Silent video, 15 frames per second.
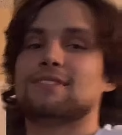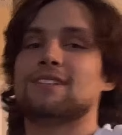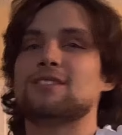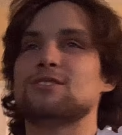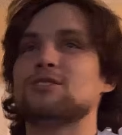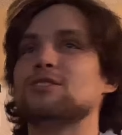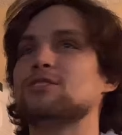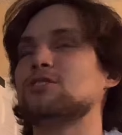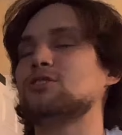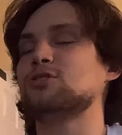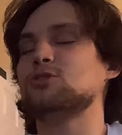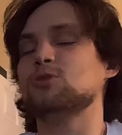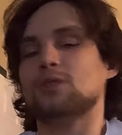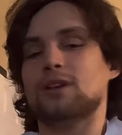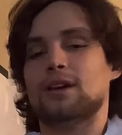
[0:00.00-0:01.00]
No, it's I
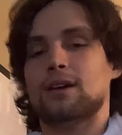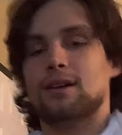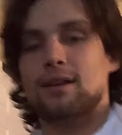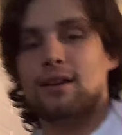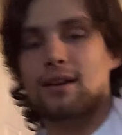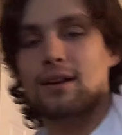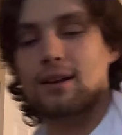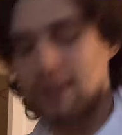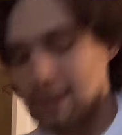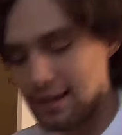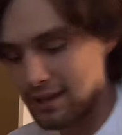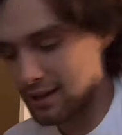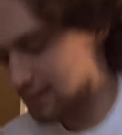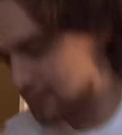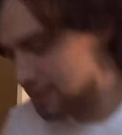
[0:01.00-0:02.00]
got dude surprised to
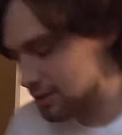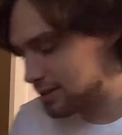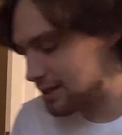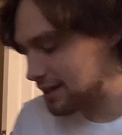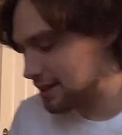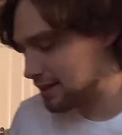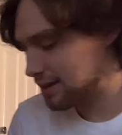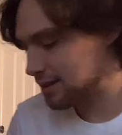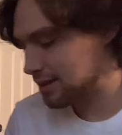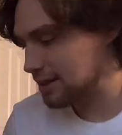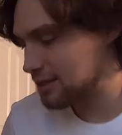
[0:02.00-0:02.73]
see in Toronto too.